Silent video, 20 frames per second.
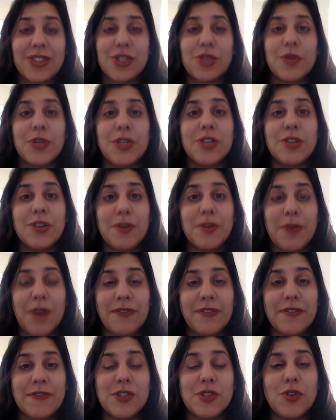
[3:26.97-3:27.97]
so we took him
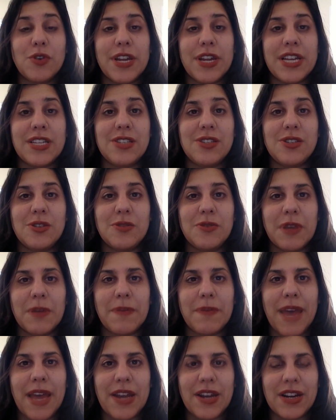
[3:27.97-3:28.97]
off of soy, he's doing
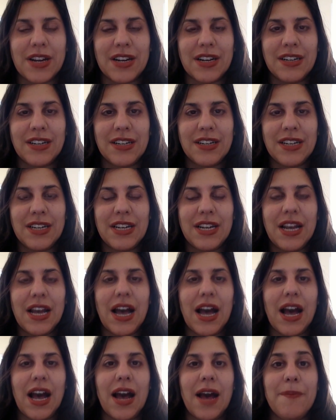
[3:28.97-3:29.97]
better,
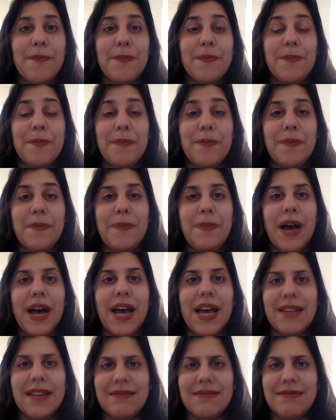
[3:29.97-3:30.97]

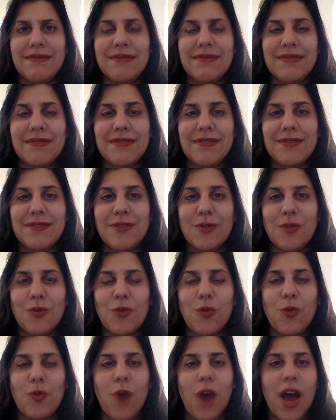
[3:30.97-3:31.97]
but
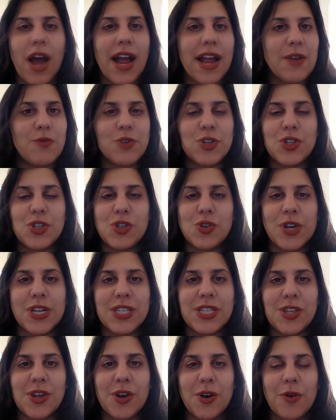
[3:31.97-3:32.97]
why was soy
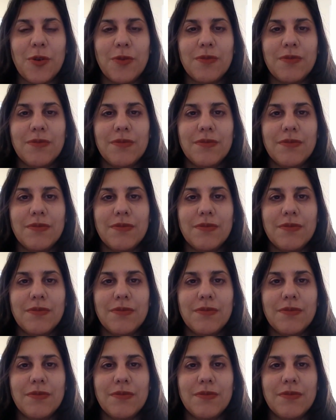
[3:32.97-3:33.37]
so